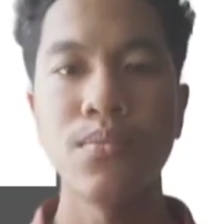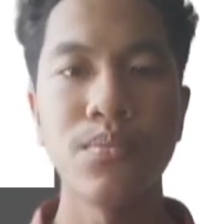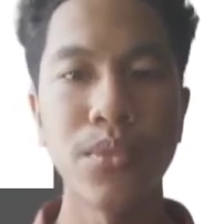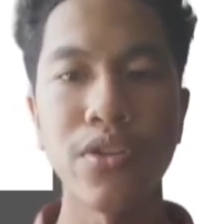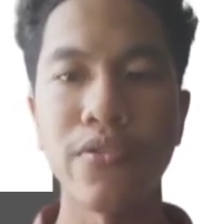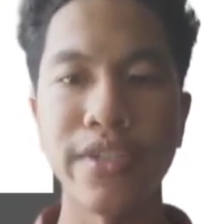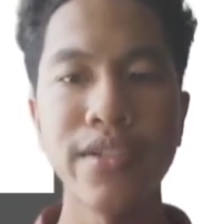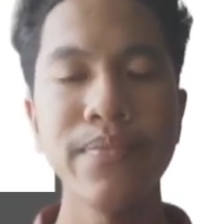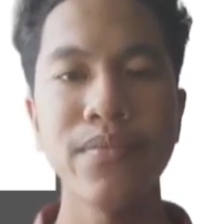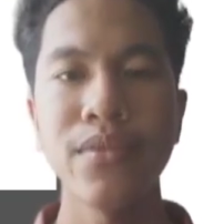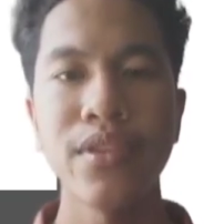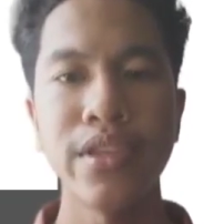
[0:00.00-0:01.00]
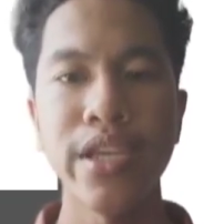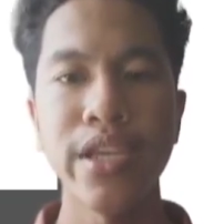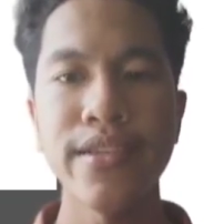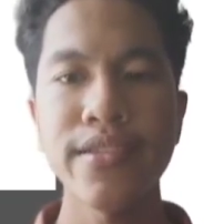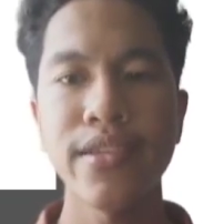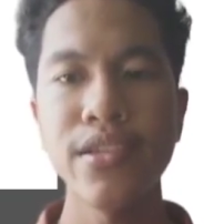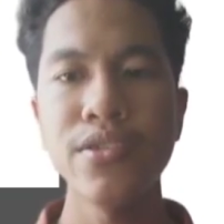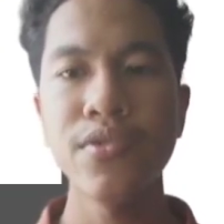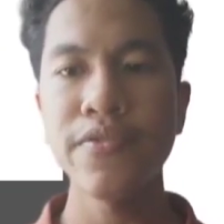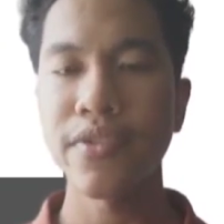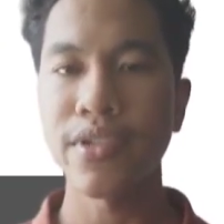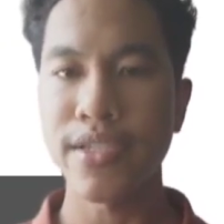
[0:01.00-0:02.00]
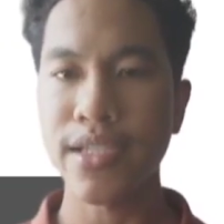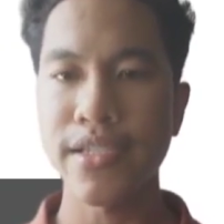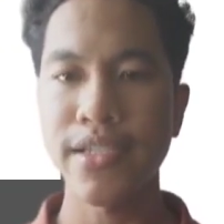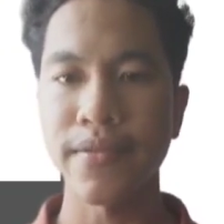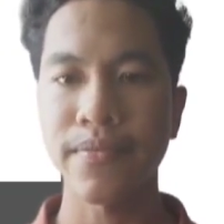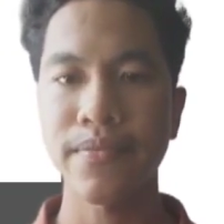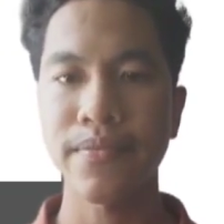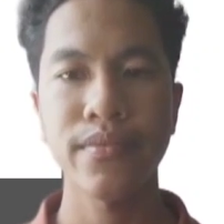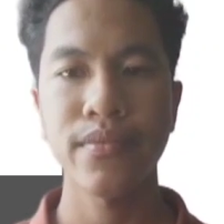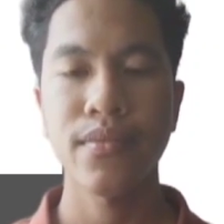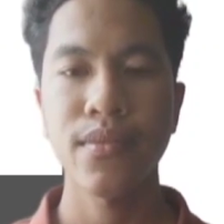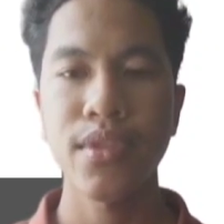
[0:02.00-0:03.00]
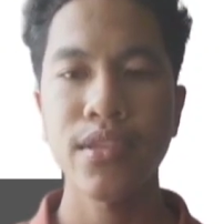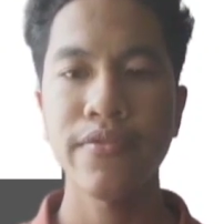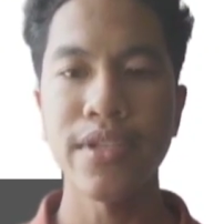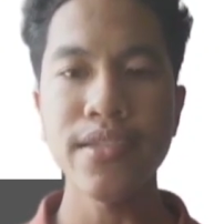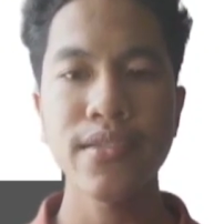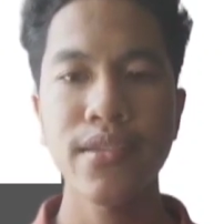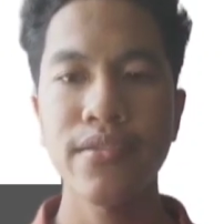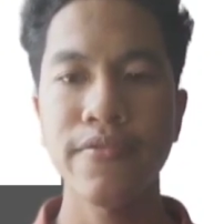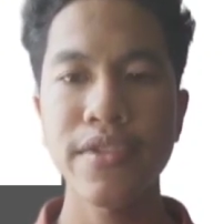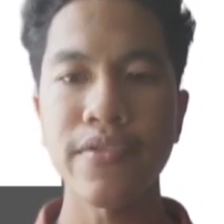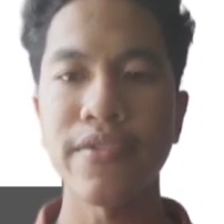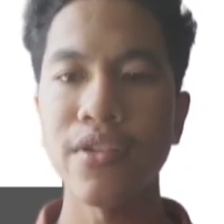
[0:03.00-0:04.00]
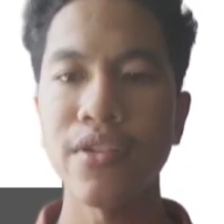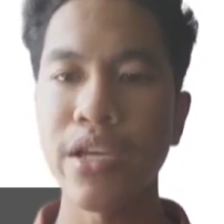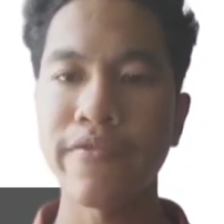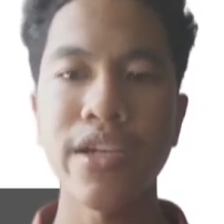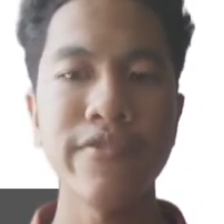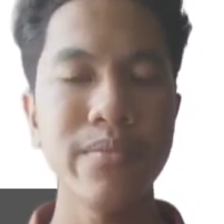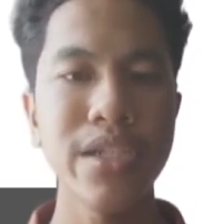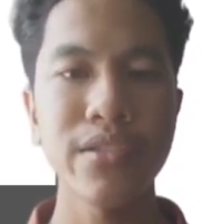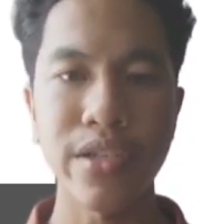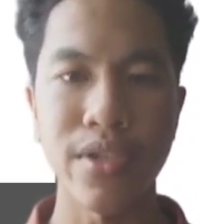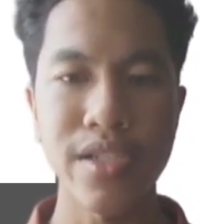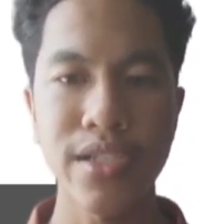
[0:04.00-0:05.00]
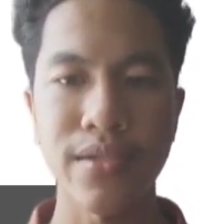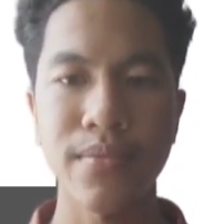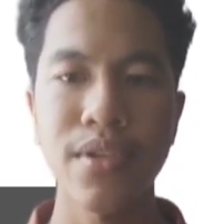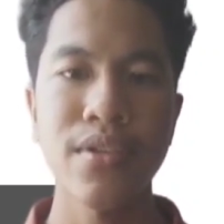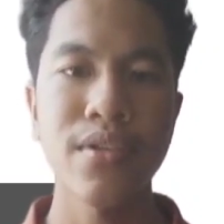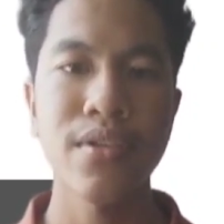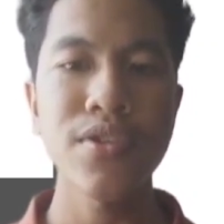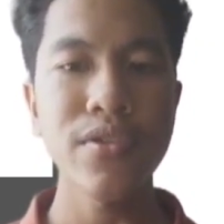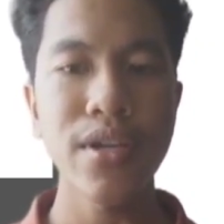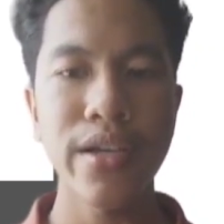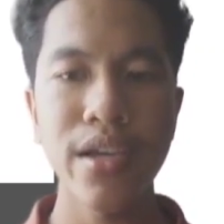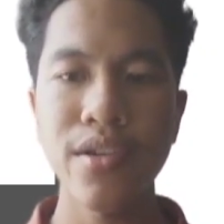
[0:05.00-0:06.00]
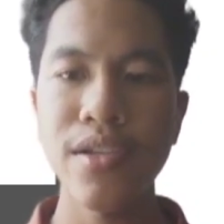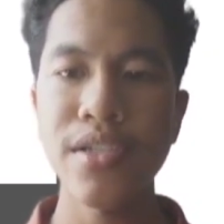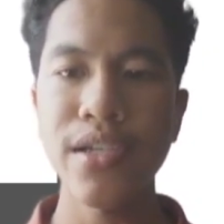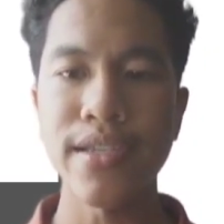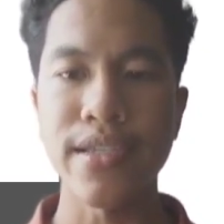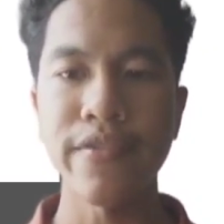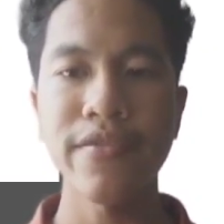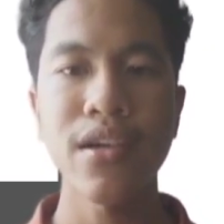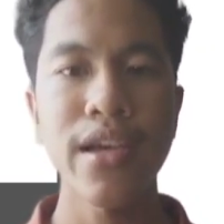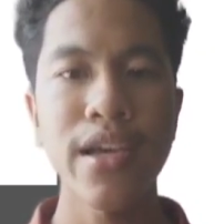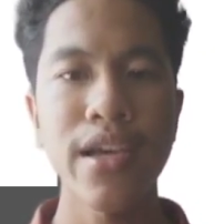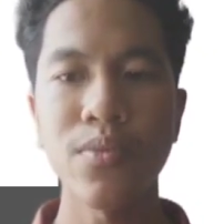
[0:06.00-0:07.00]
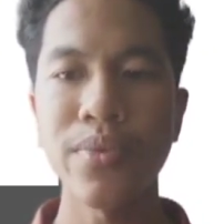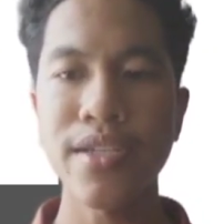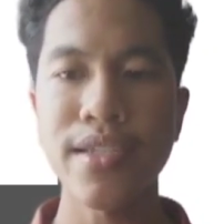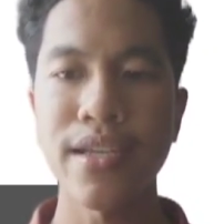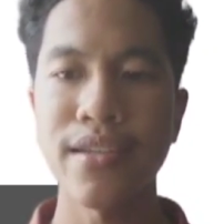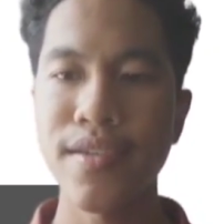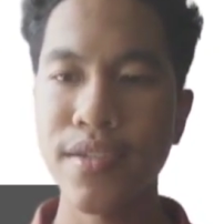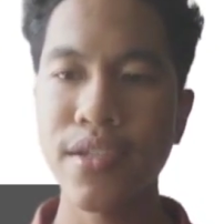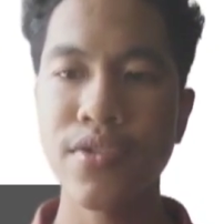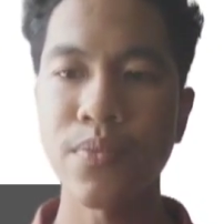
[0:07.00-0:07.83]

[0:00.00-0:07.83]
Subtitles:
Moreover, there is issues for discussion. First of all, we have government regulation. So, AirAsia itself has operates under strict